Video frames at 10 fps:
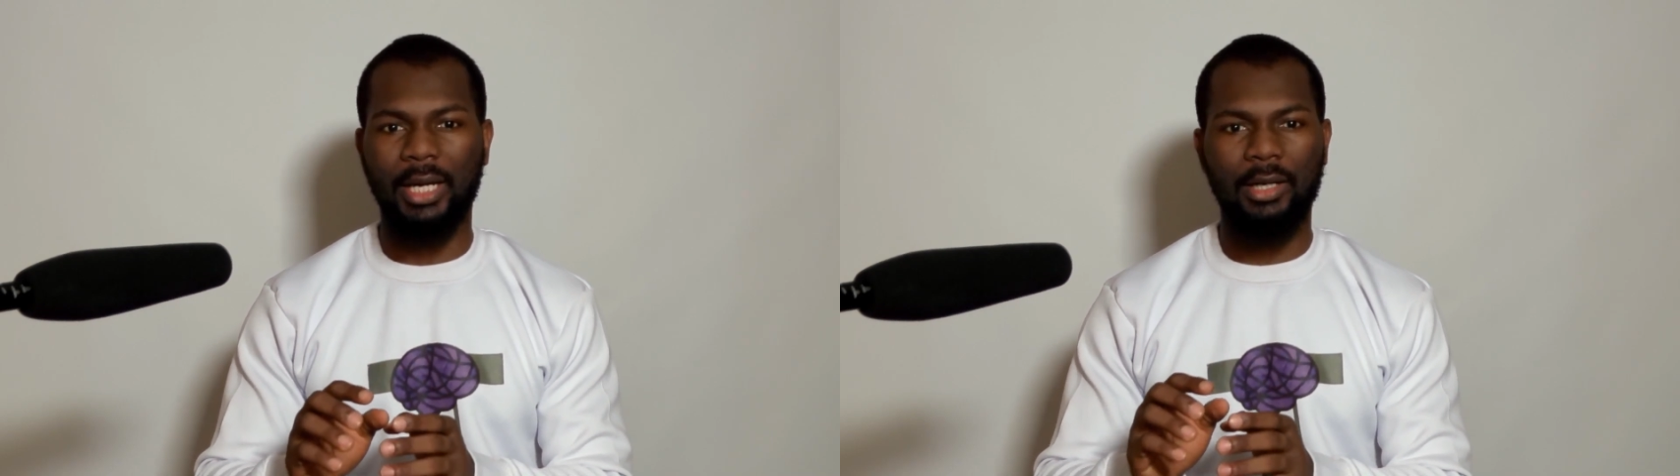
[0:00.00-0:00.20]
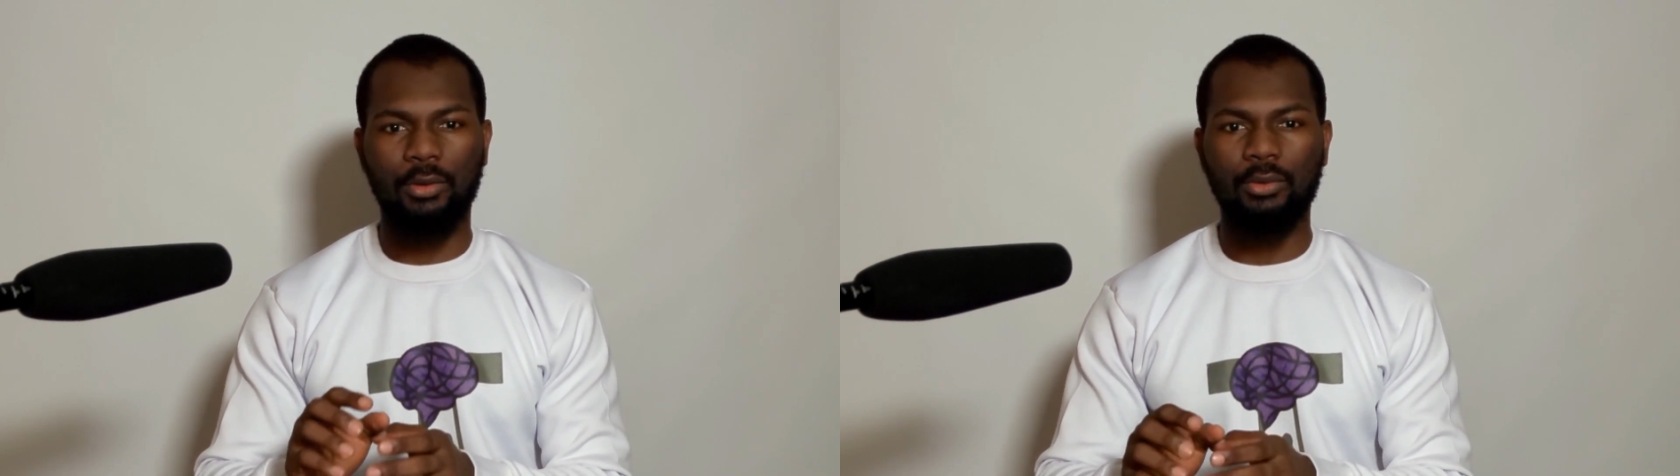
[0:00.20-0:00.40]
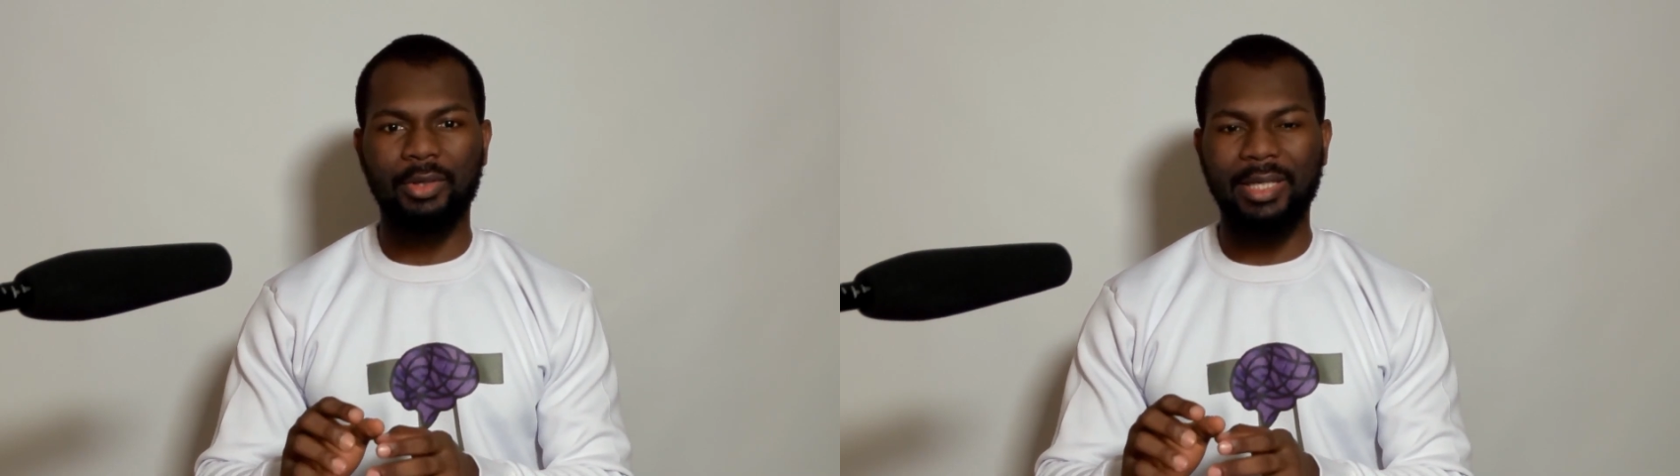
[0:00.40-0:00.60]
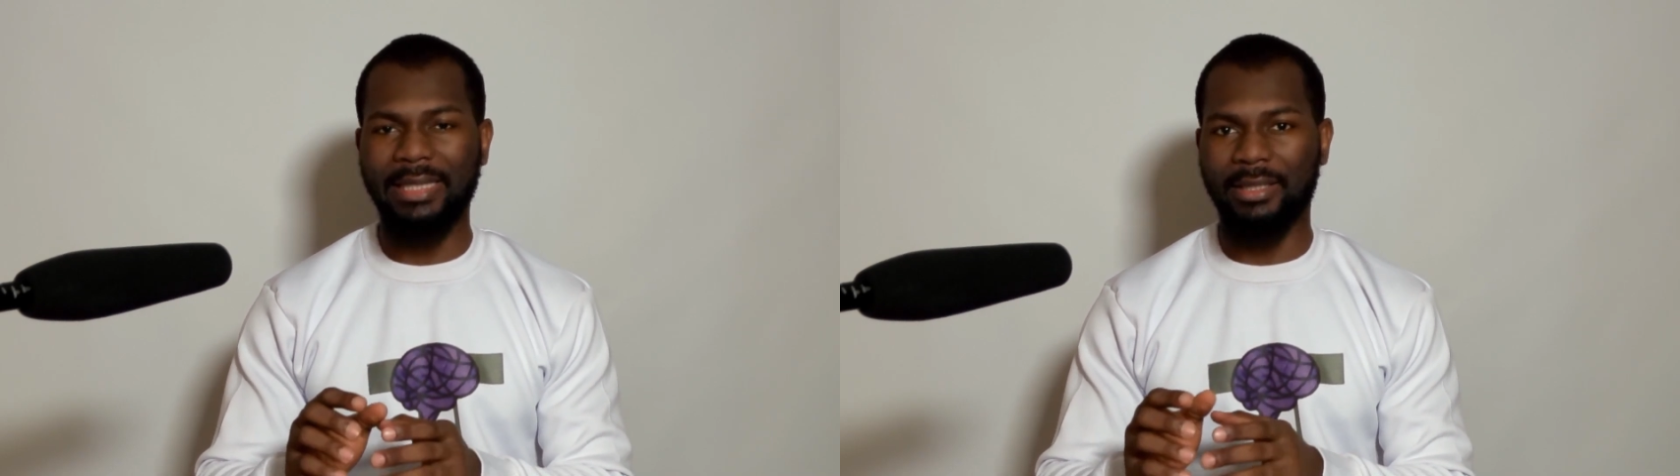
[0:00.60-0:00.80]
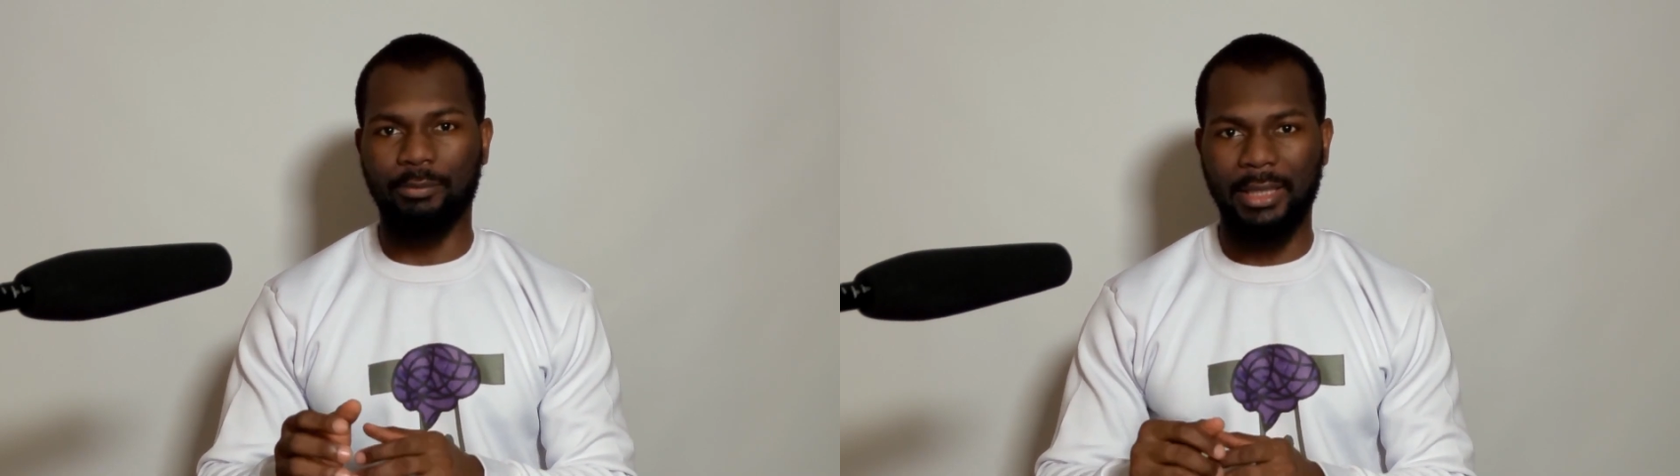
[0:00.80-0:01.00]
are
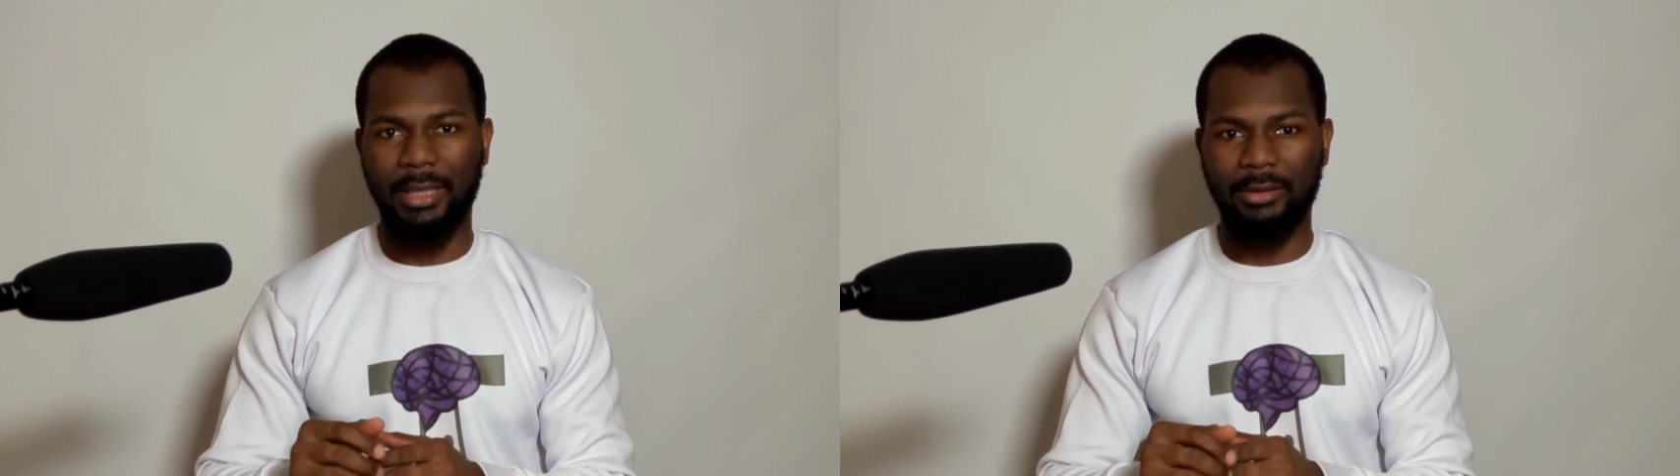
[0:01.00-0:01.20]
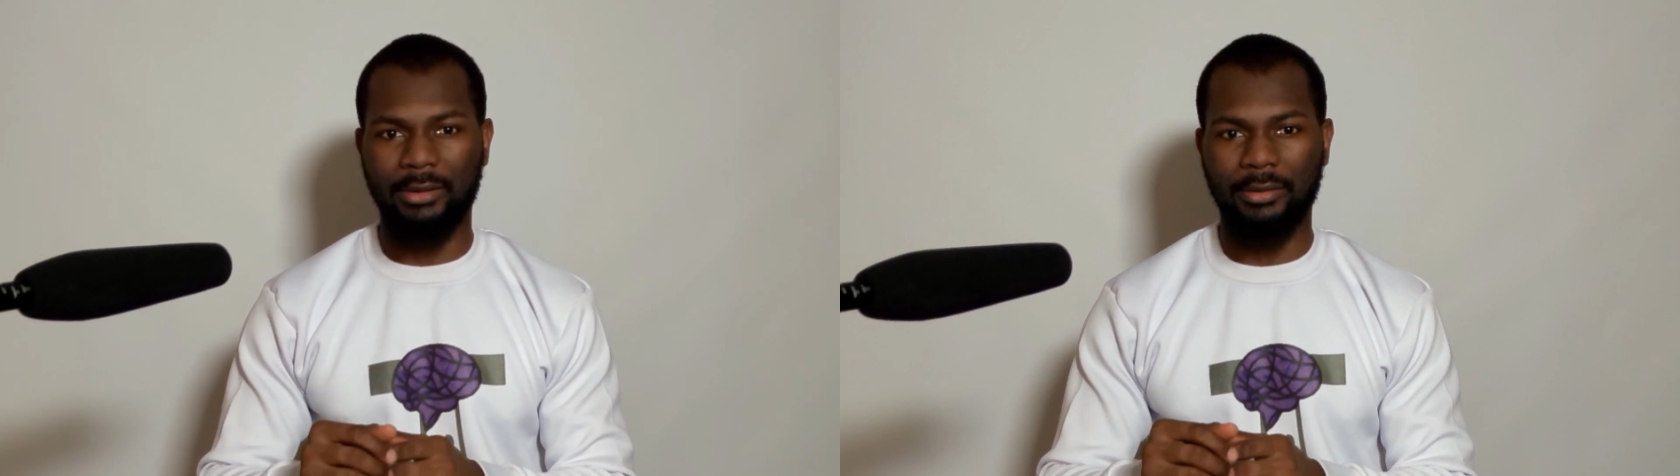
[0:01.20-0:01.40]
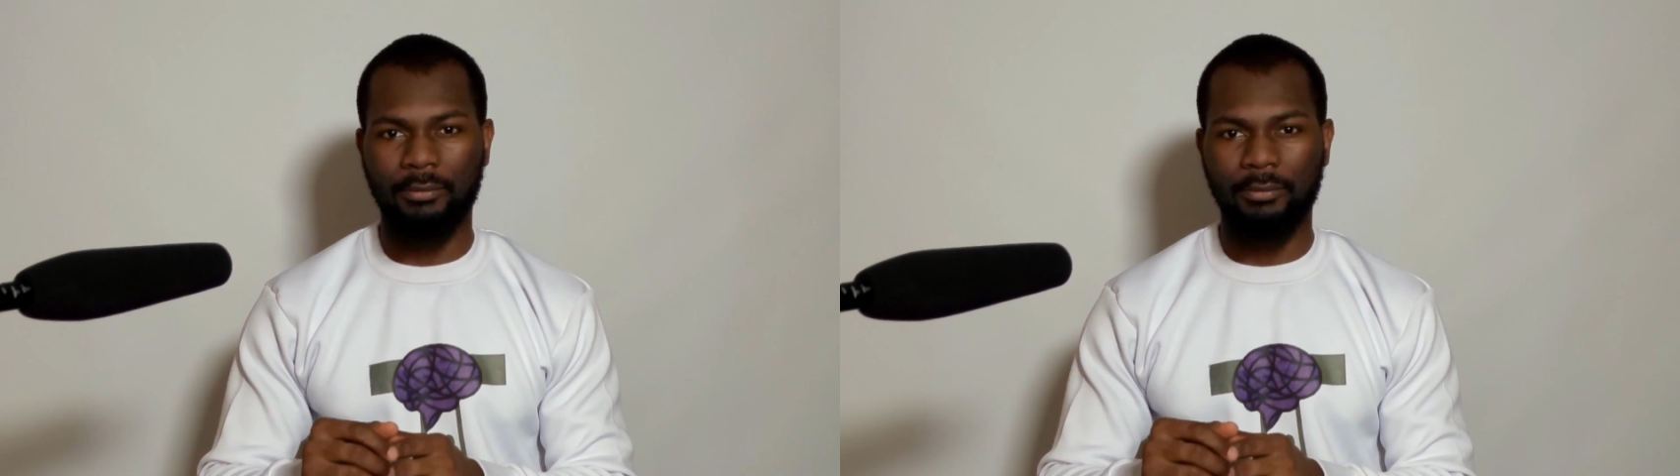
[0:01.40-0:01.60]
already in place.